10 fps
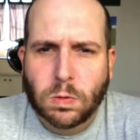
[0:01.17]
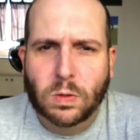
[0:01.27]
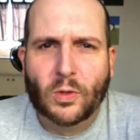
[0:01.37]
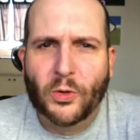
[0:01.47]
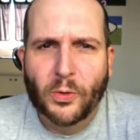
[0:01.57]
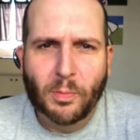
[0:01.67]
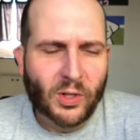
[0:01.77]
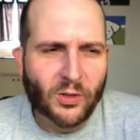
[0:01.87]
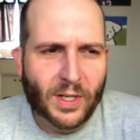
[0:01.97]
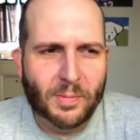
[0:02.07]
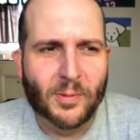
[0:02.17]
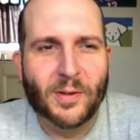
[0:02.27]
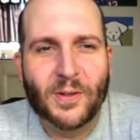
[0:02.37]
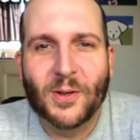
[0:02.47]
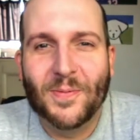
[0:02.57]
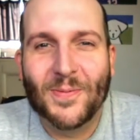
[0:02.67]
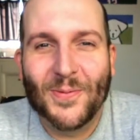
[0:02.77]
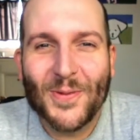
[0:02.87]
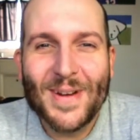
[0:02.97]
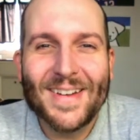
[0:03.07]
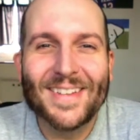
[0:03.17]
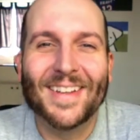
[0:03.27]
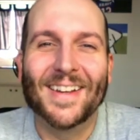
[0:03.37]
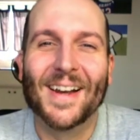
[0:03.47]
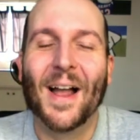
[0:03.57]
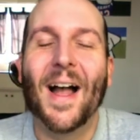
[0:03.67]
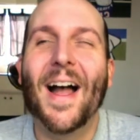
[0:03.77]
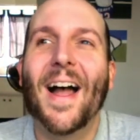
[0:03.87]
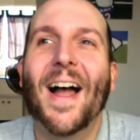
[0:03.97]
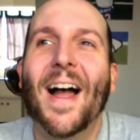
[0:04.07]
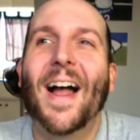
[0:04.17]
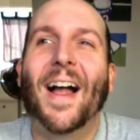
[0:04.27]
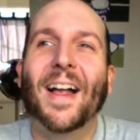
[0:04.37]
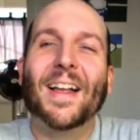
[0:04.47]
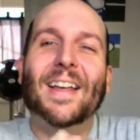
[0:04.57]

True Blue Apron review. I'm freezing. Ah!